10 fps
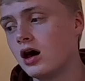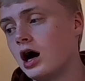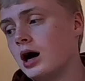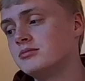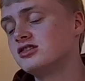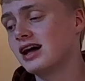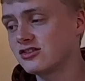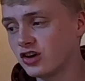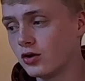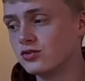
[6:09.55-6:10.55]
So that
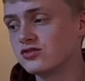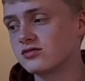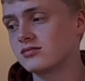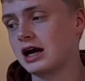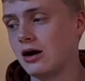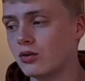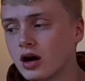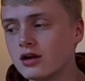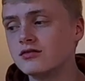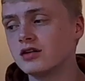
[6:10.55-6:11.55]
shows how
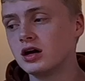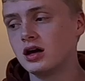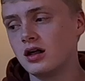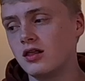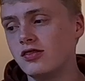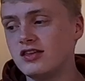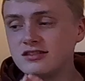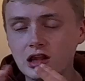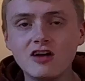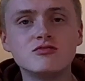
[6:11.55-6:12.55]
kind of
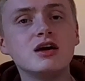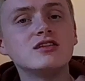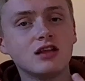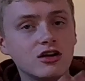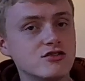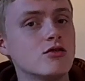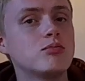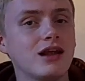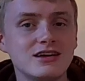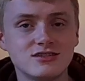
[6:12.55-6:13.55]
these life peers largely
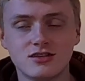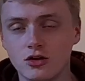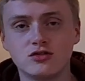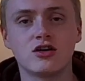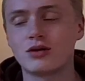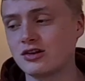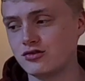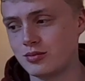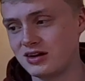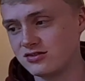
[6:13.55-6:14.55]
replace those
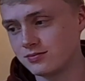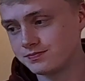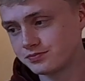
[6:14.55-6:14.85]
hereditary peers.